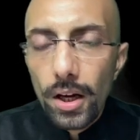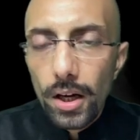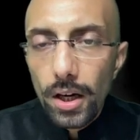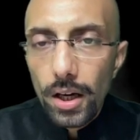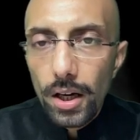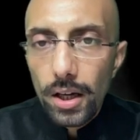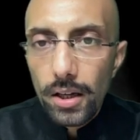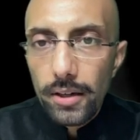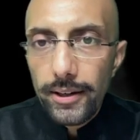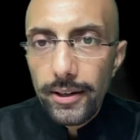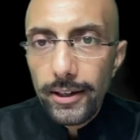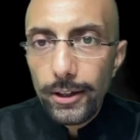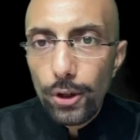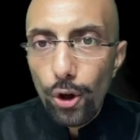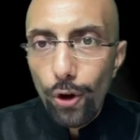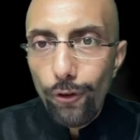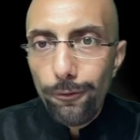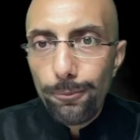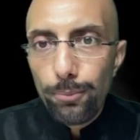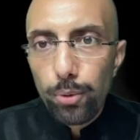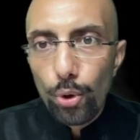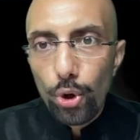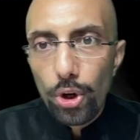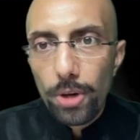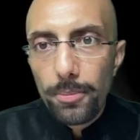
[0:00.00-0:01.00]
A writ of
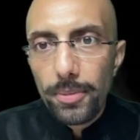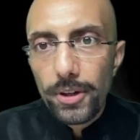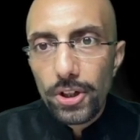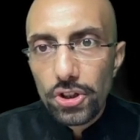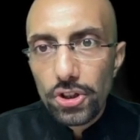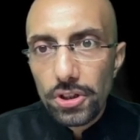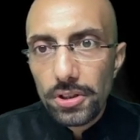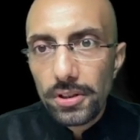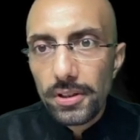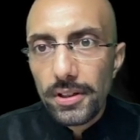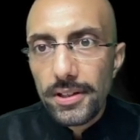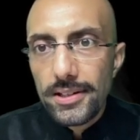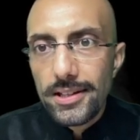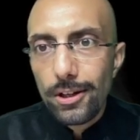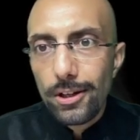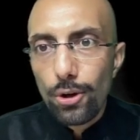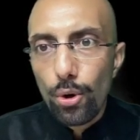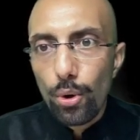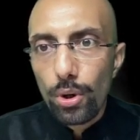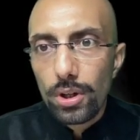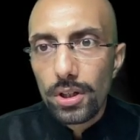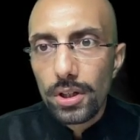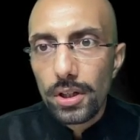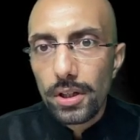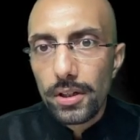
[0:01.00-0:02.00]
prohibition is an
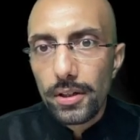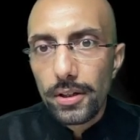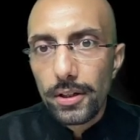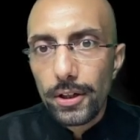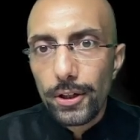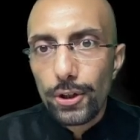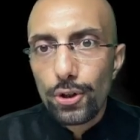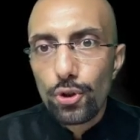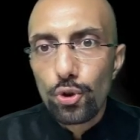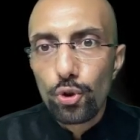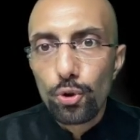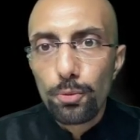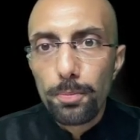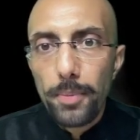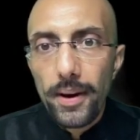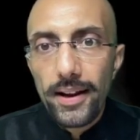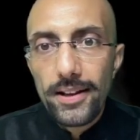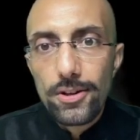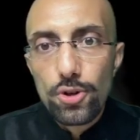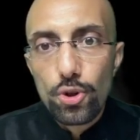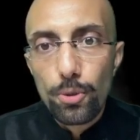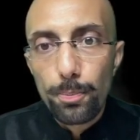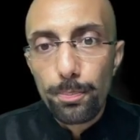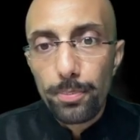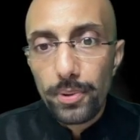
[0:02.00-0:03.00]
order issued by
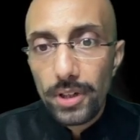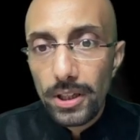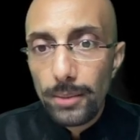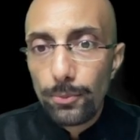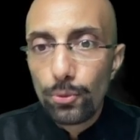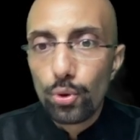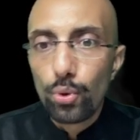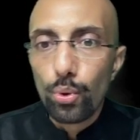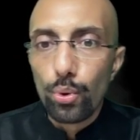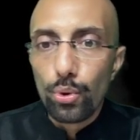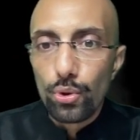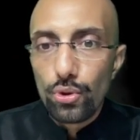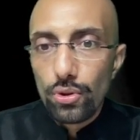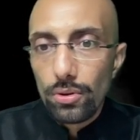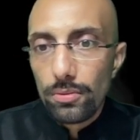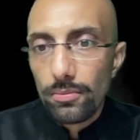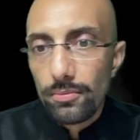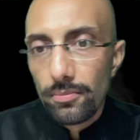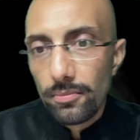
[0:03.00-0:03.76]
Supreme Court.